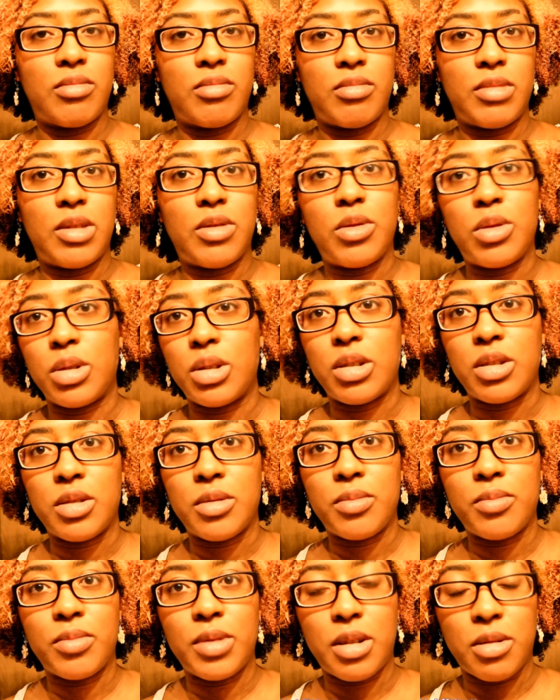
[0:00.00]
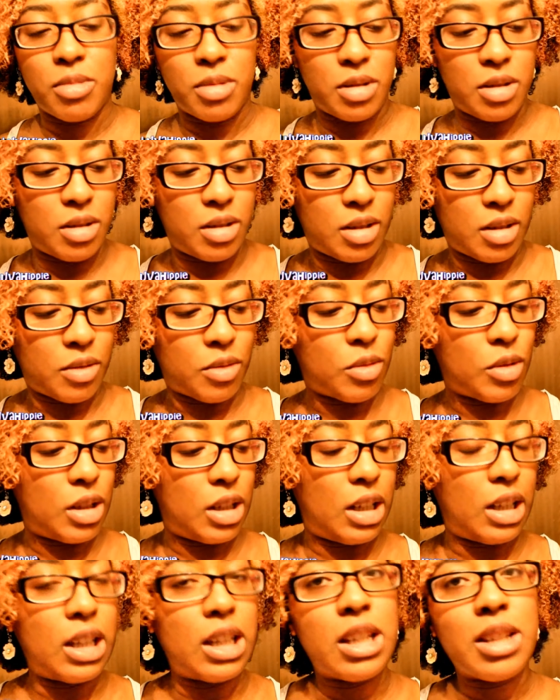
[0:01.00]
If you guys probably have
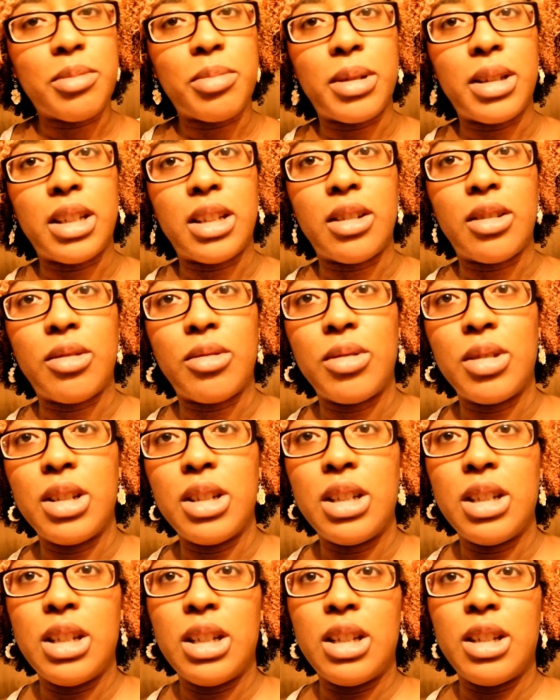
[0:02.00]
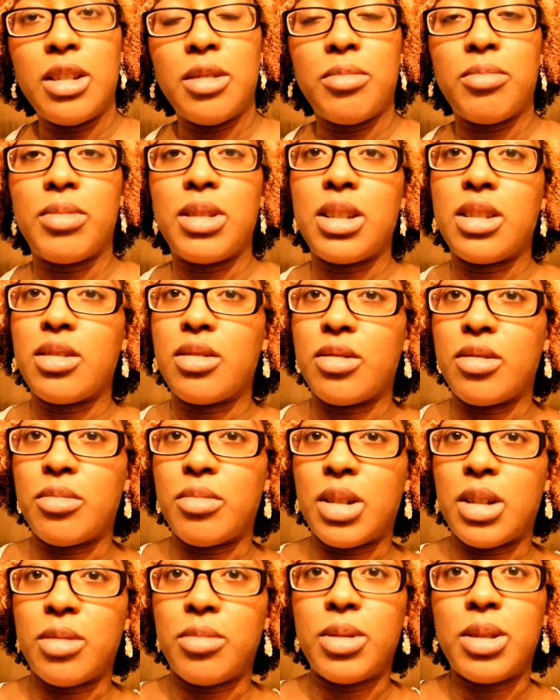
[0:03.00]
already guessed by now, based on
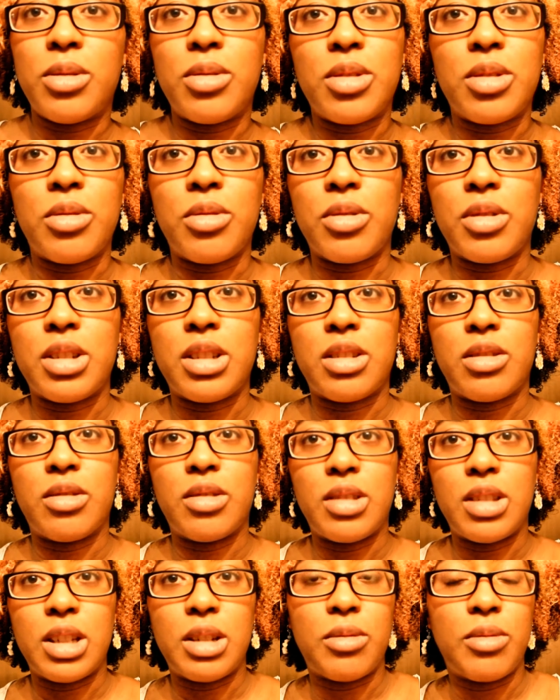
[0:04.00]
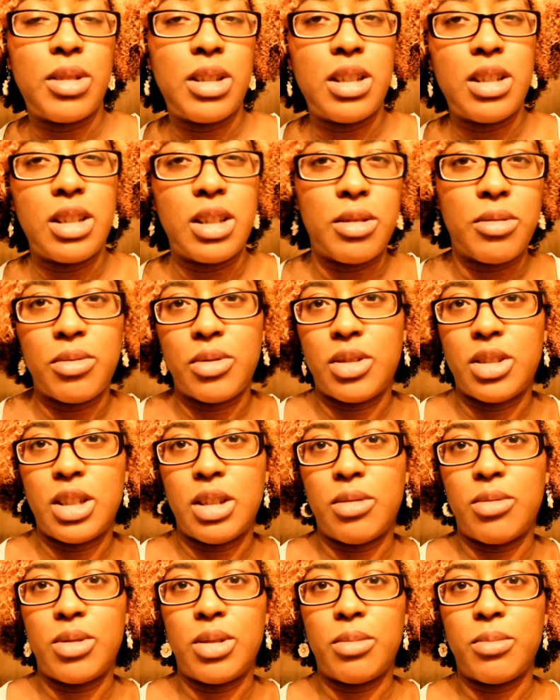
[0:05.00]
my abuse stories and all that, we did not want to
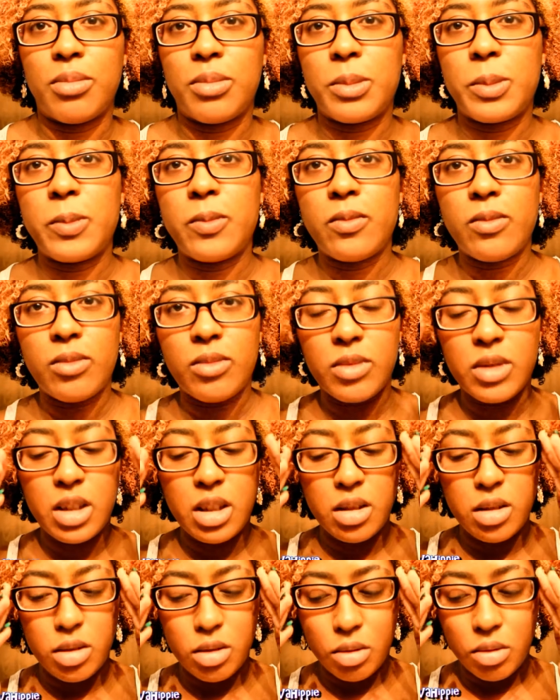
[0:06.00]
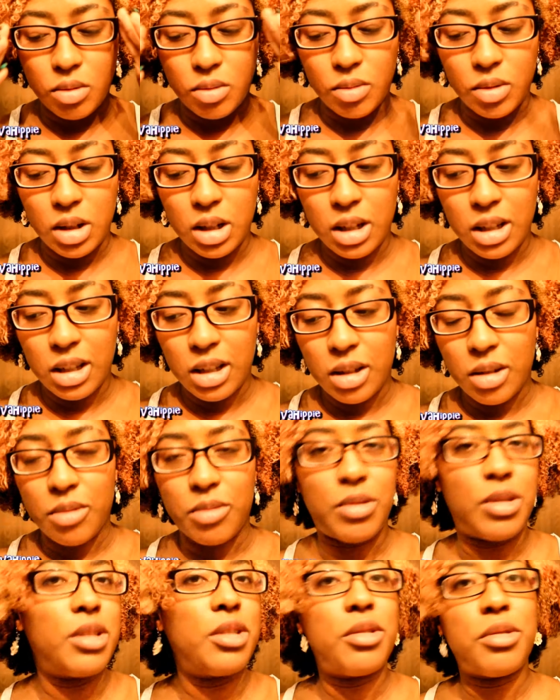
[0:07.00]
stay with them. So
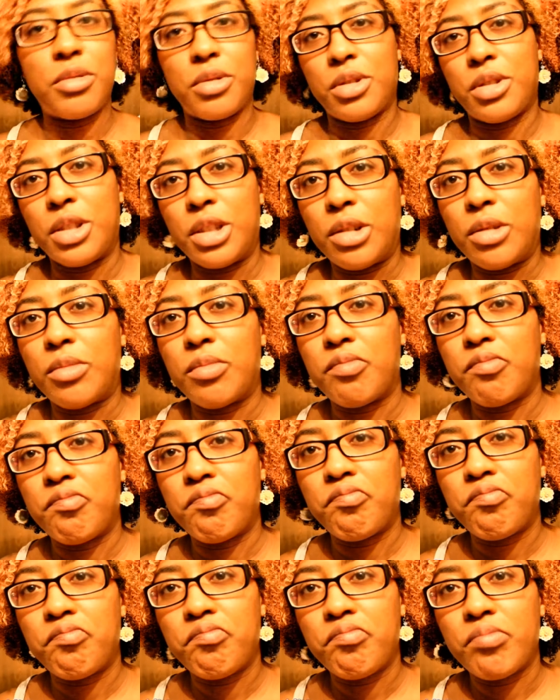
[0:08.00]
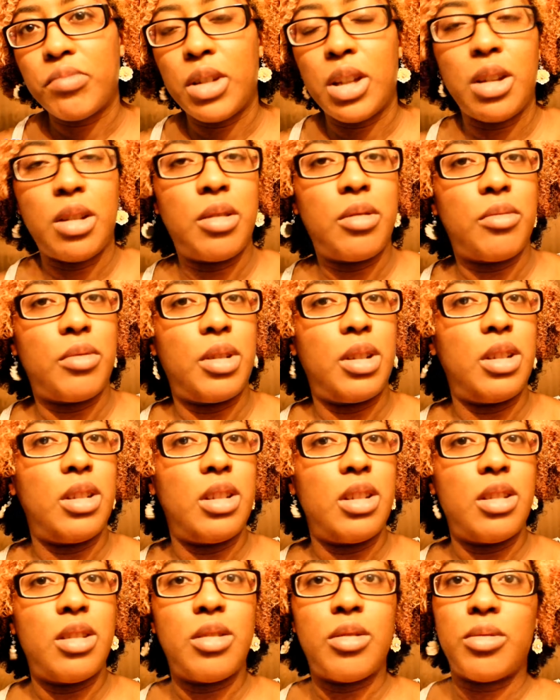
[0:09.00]
we had nowhere else to go. We
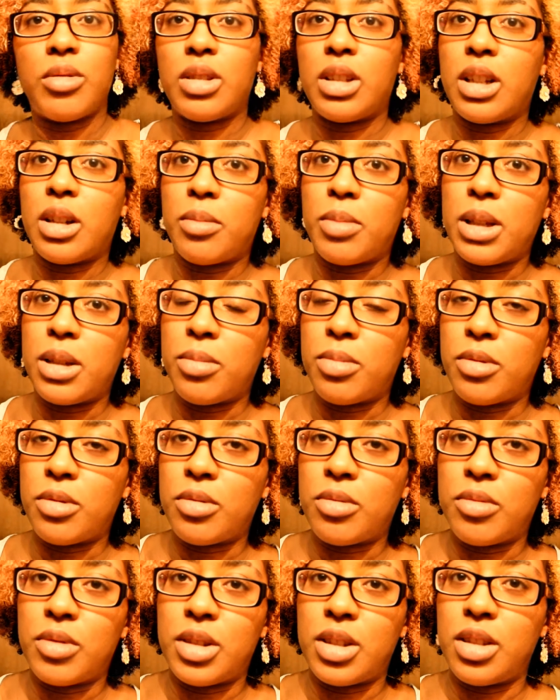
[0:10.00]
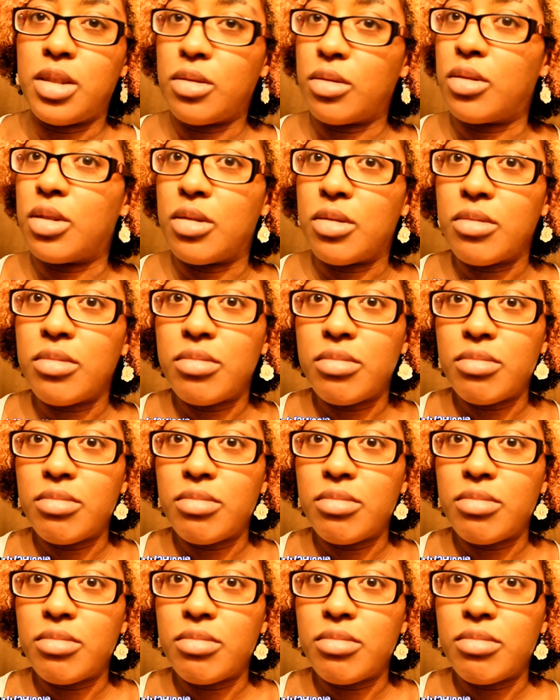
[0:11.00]
didn't know a lot of people. We still don't.